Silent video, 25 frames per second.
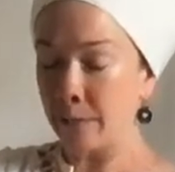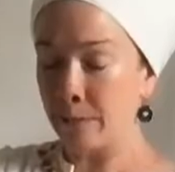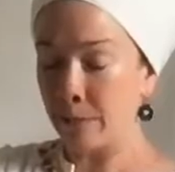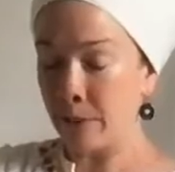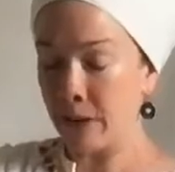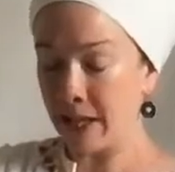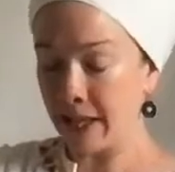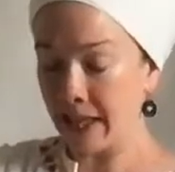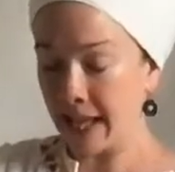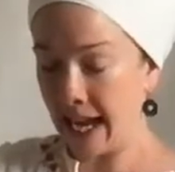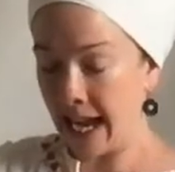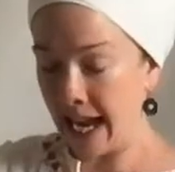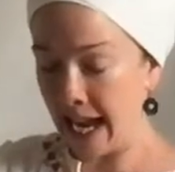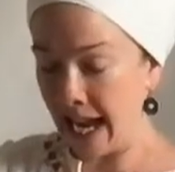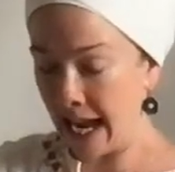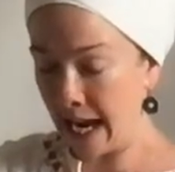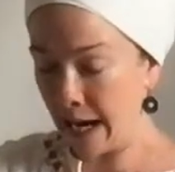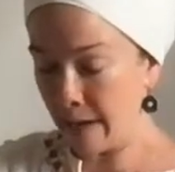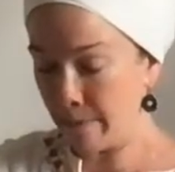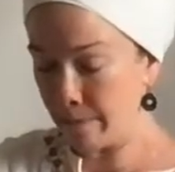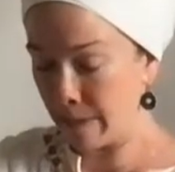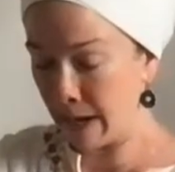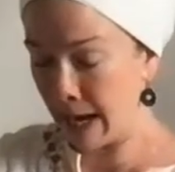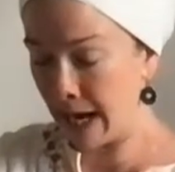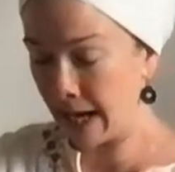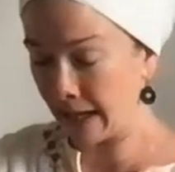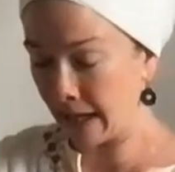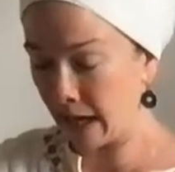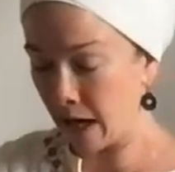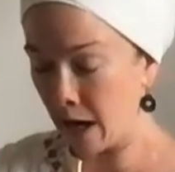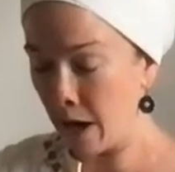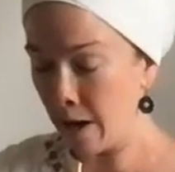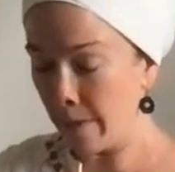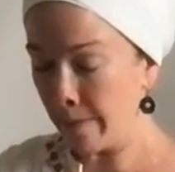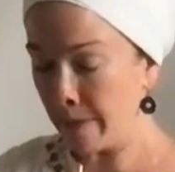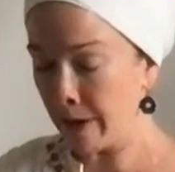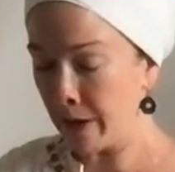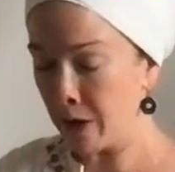bring the head back
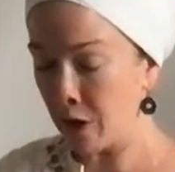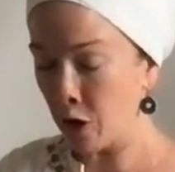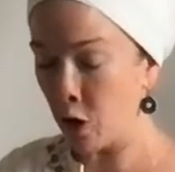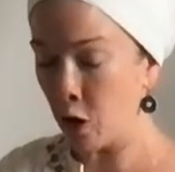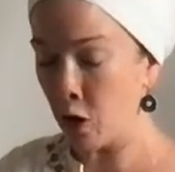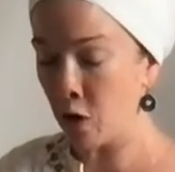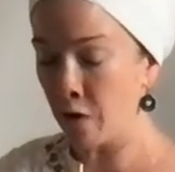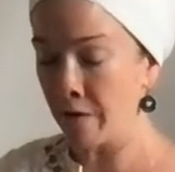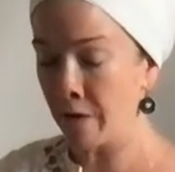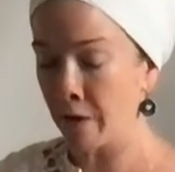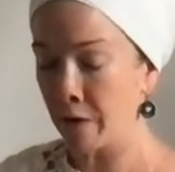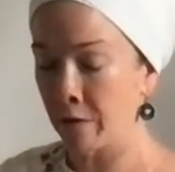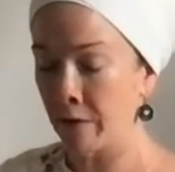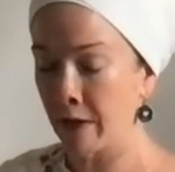up and over,